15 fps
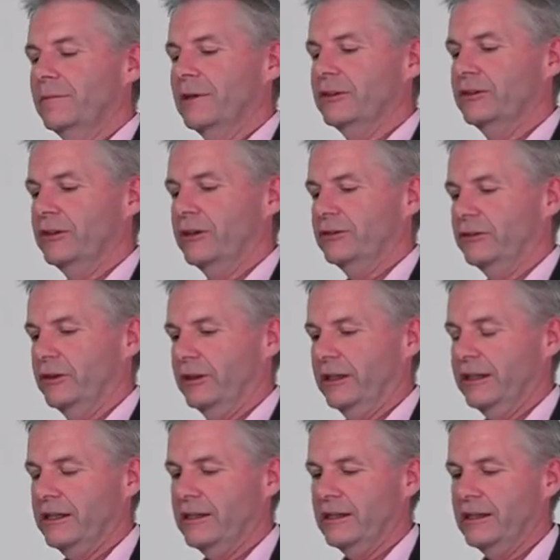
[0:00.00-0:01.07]

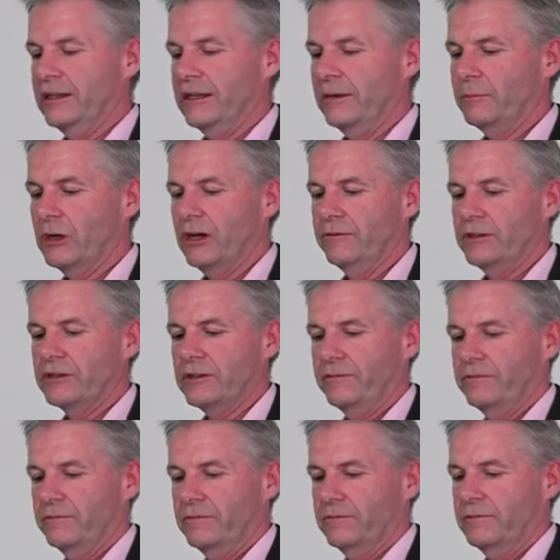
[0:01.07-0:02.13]
certainly the uh, private
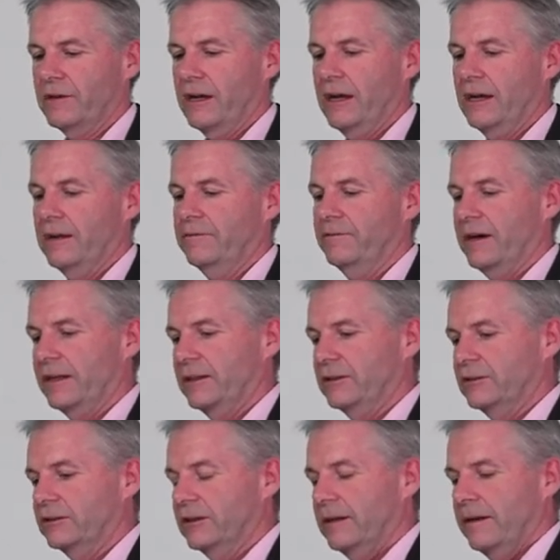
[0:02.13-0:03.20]
uh,
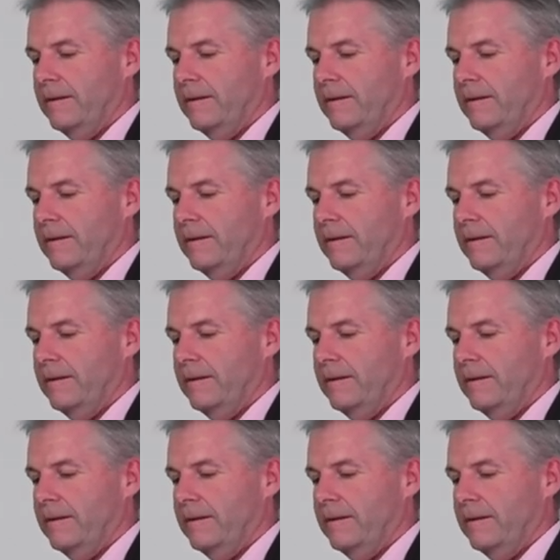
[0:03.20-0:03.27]
funders